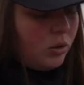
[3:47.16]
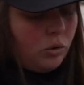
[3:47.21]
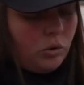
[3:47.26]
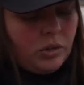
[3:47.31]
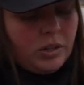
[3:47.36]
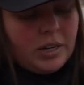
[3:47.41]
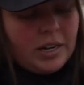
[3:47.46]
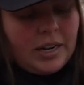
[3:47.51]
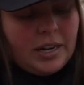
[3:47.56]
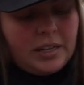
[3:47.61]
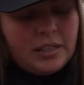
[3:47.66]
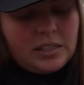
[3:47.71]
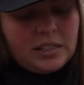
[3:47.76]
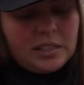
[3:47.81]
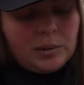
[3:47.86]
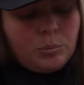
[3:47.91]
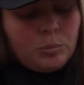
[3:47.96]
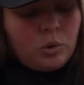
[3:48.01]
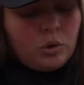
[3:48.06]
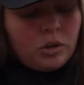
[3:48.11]
we got
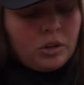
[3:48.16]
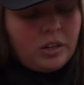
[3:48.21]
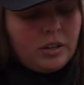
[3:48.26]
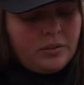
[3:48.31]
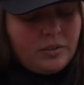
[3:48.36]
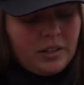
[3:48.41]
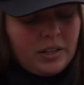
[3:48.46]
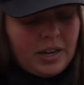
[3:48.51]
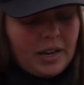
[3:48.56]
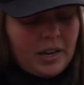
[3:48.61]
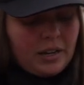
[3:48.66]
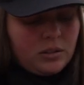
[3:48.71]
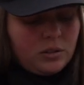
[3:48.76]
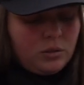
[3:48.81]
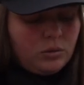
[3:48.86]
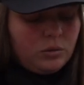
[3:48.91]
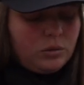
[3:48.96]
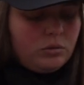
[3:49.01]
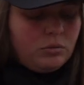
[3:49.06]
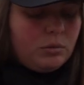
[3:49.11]
some more of the
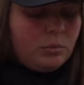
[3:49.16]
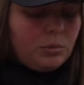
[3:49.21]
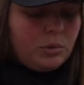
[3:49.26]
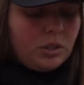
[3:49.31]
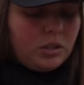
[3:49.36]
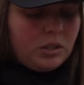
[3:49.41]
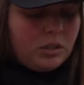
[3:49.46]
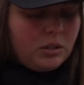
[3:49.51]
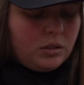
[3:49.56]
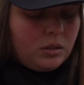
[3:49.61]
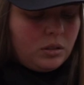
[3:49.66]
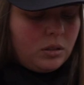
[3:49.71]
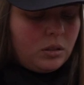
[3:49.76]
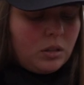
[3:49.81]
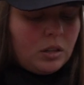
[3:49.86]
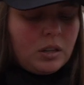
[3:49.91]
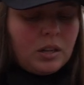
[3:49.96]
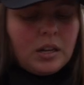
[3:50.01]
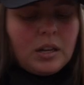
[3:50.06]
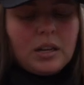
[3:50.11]
Axel swim jigs.
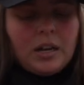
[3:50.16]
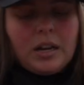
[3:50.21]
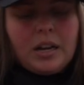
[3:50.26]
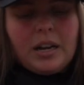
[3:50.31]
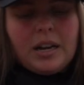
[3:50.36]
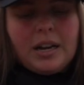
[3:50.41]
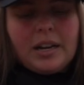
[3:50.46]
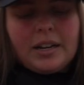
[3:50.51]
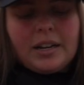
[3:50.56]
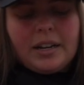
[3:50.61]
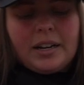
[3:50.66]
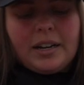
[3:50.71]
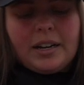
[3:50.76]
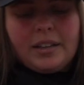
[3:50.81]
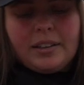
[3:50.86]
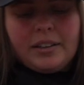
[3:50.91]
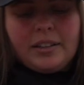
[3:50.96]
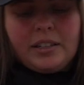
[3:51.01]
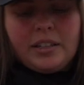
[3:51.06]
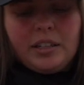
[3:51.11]
I
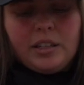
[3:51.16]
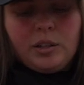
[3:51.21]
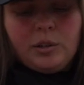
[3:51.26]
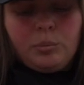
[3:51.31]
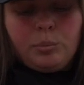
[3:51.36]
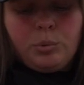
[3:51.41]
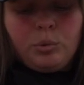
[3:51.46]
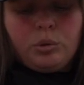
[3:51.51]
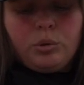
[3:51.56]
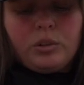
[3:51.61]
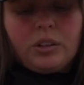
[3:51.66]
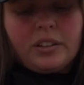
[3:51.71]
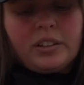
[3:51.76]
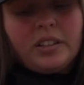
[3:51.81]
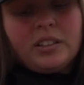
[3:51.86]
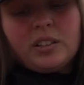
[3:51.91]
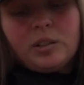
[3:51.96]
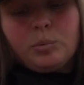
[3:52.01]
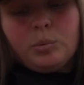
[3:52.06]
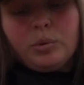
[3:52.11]
got the blue, I
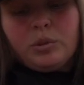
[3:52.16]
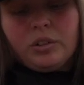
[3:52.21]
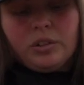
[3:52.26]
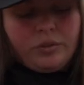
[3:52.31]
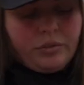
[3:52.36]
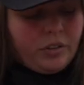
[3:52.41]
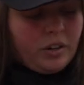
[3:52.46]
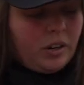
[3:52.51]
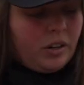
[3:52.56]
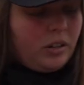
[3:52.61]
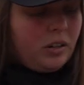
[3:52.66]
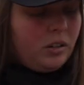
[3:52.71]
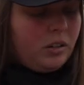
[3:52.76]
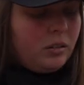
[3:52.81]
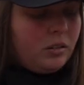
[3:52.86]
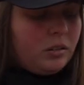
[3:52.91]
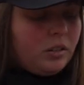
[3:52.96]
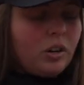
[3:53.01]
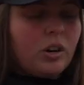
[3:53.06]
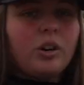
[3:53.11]
think it's Bluegill Fire.
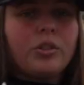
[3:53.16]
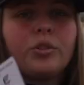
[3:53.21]
They're all